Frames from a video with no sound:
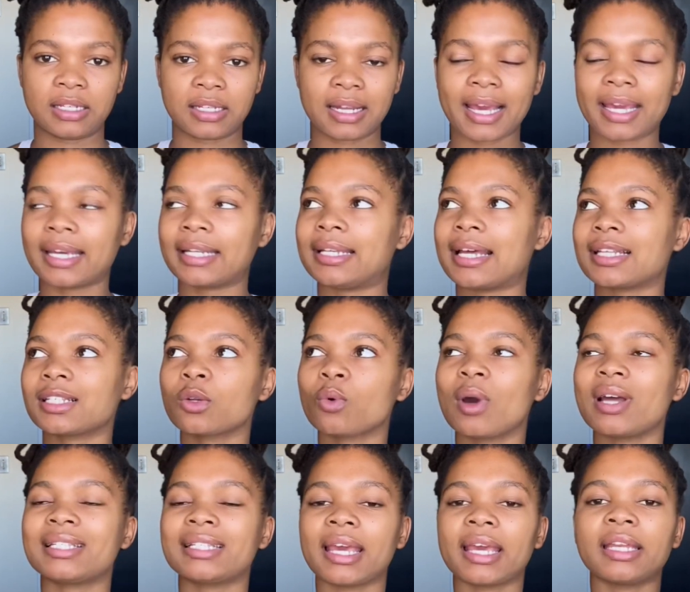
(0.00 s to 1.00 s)
Like, it doesn't
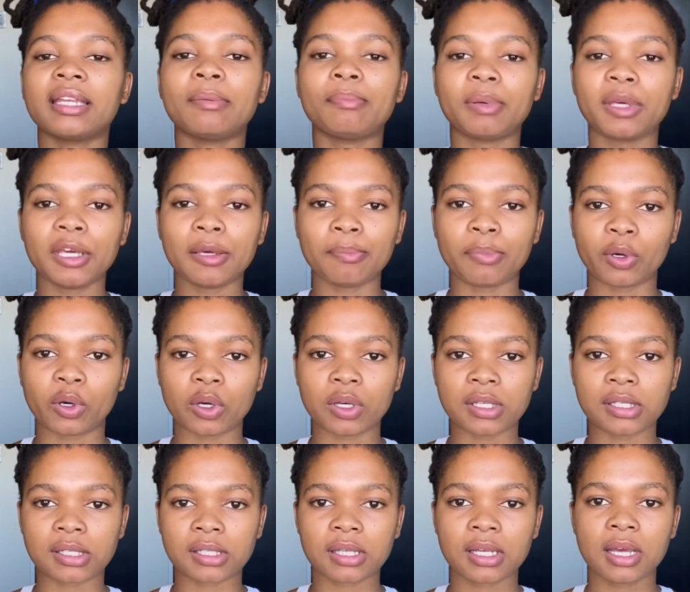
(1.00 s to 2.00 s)
want any pee,
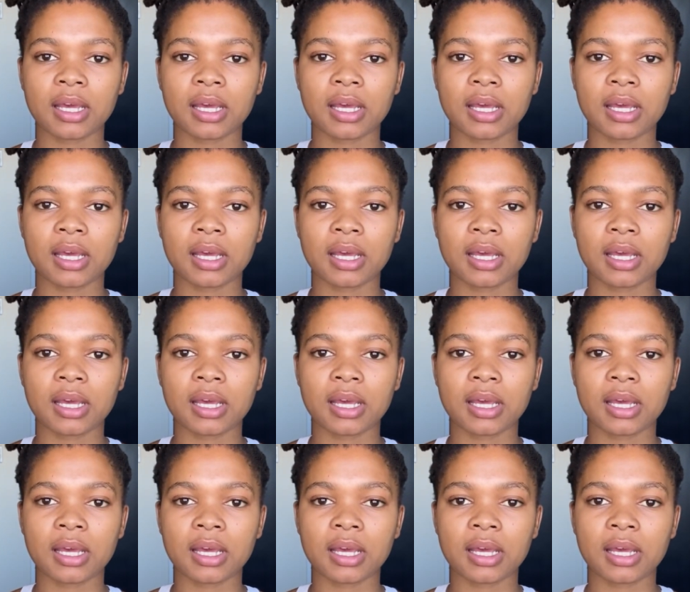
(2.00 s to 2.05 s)
because